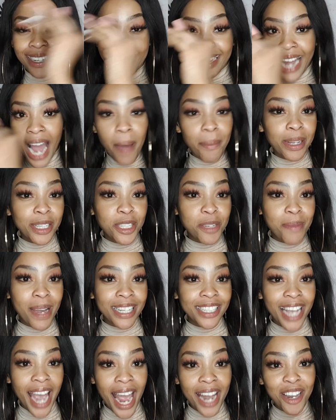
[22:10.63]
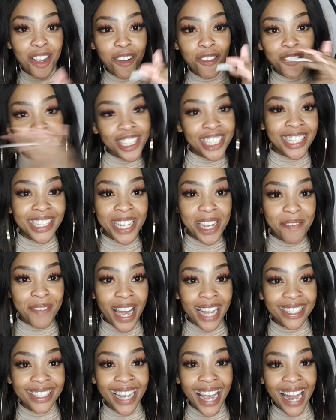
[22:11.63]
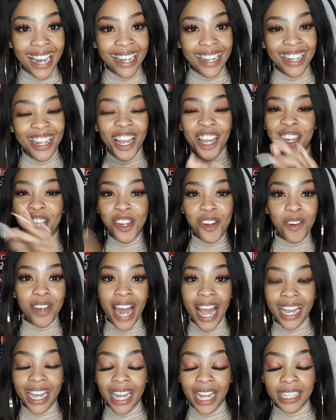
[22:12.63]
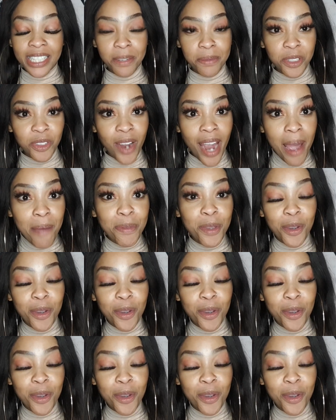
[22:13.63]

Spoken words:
coming to my channel, visiting my channel, liking and subscribe.